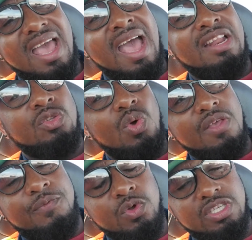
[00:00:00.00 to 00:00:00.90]
at the
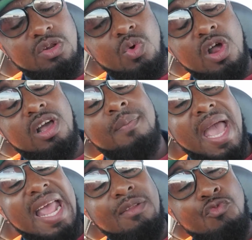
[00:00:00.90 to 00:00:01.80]
2014 World Cup
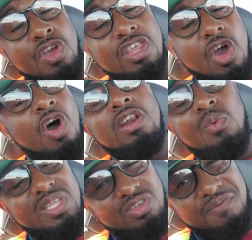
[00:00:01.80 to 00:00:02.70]
and reach all the
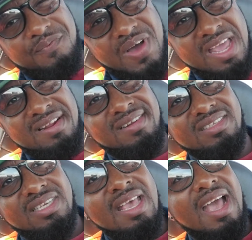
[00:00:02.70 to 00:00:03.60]
way to the finals